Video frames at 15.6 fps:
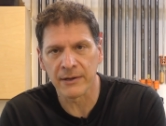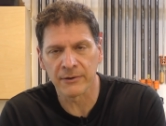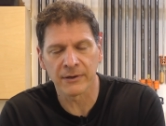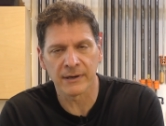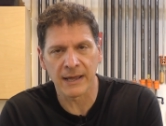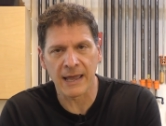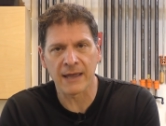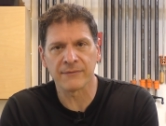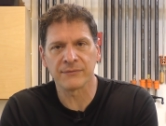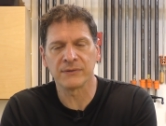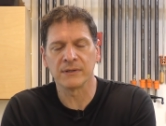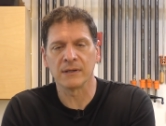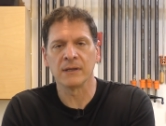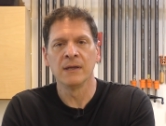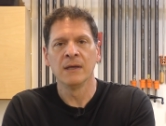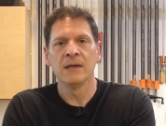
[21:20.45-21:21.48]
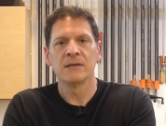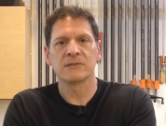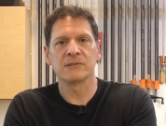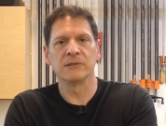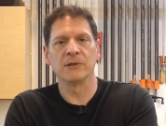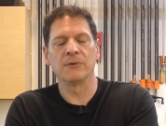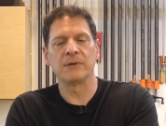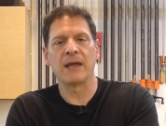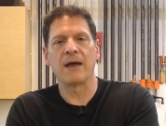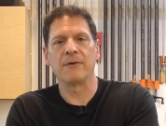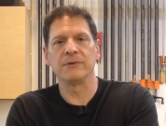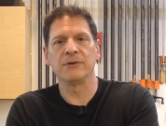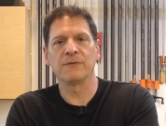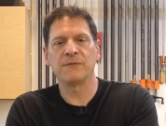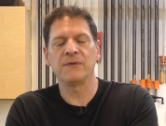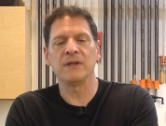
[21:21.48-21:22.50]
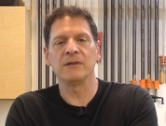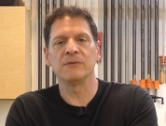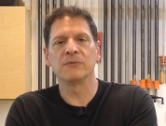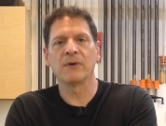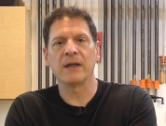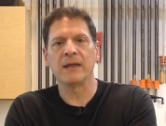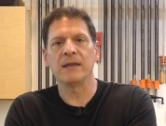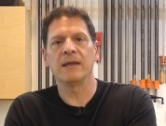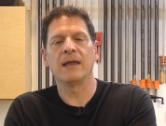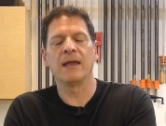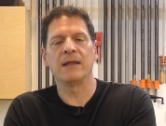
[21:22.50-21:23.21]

You're going to have to slow down your feed rate